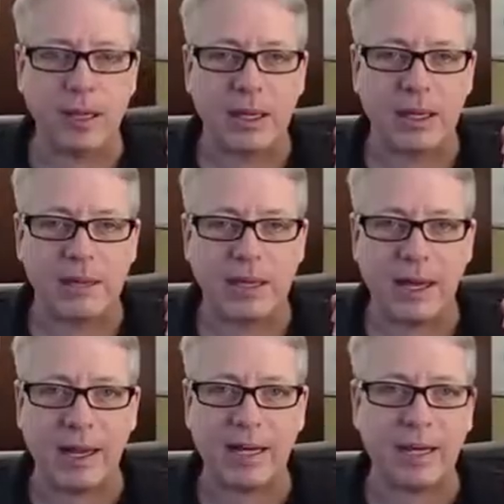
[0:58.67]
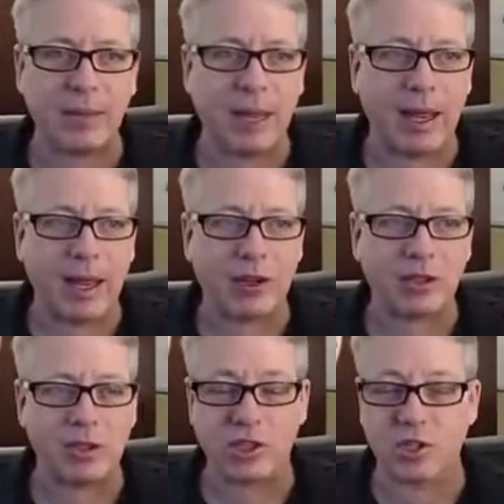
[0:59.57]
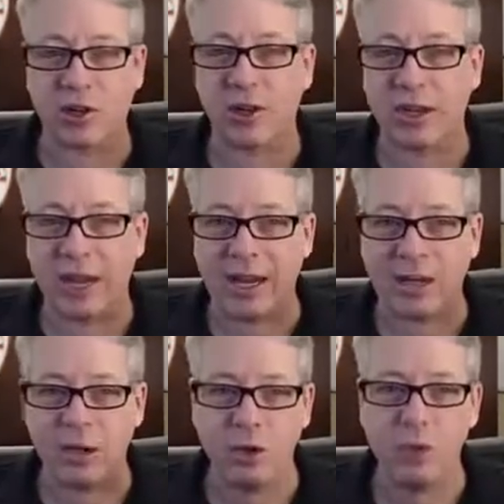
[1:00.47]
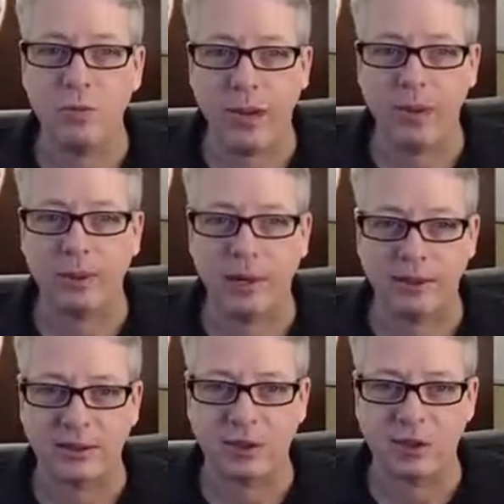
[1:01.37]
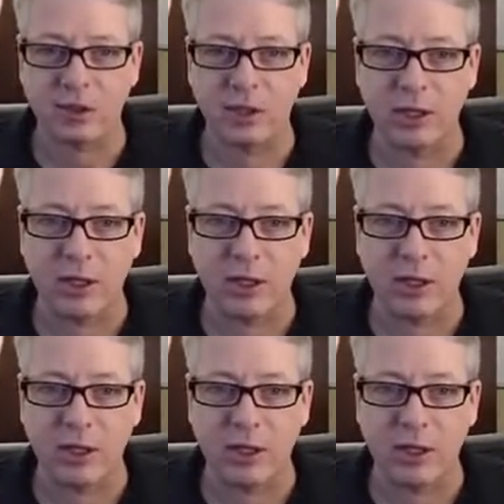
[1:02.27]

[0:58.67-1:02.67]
is they end up actually starting a new mail message.